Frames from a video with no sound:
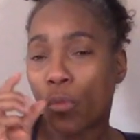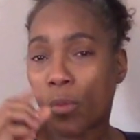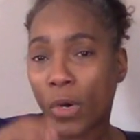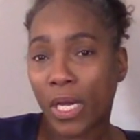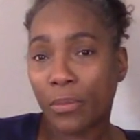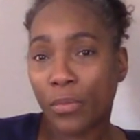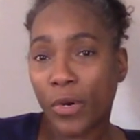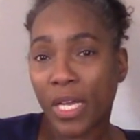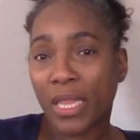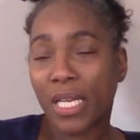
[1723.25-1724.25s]
one
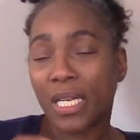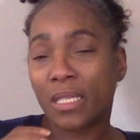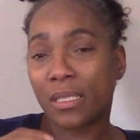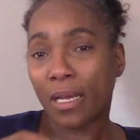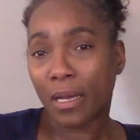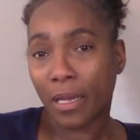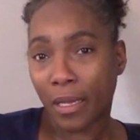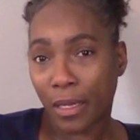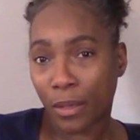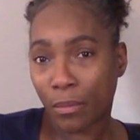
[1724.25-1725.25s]
breath at a
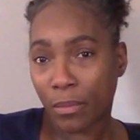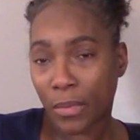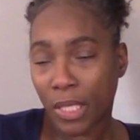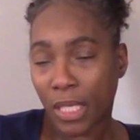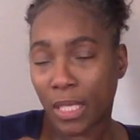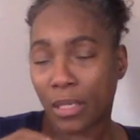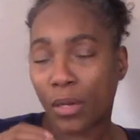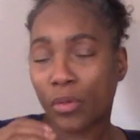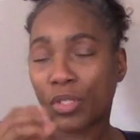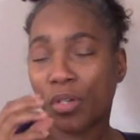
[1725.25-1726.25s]
time and
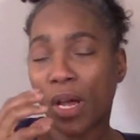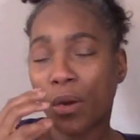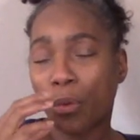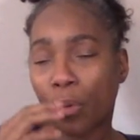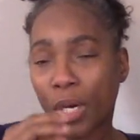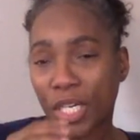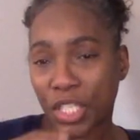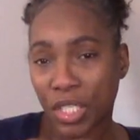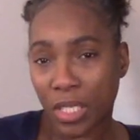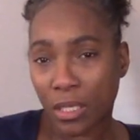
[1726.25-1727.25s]
don't try to
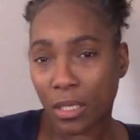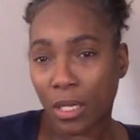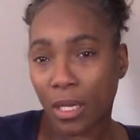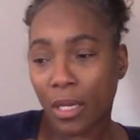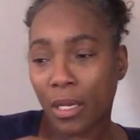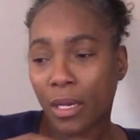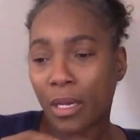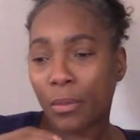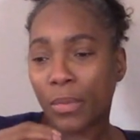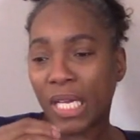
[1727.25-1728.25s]
rush it
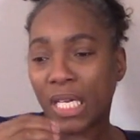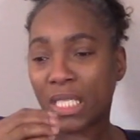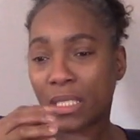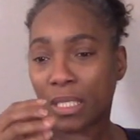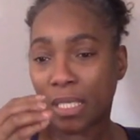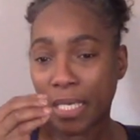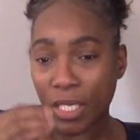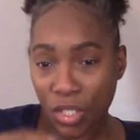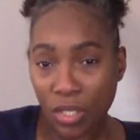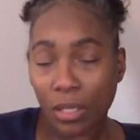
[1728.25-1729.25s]
because
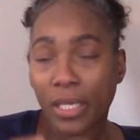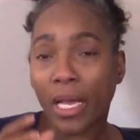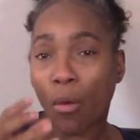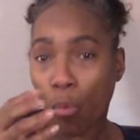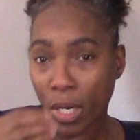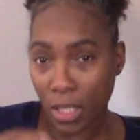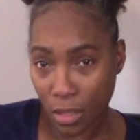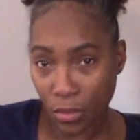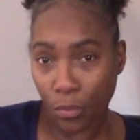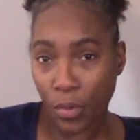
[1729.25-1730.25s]
initially I wanted
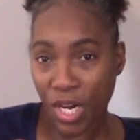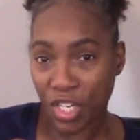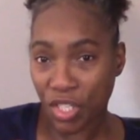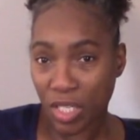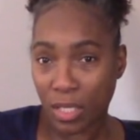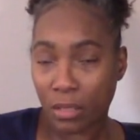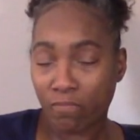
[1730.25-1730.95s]
to rush it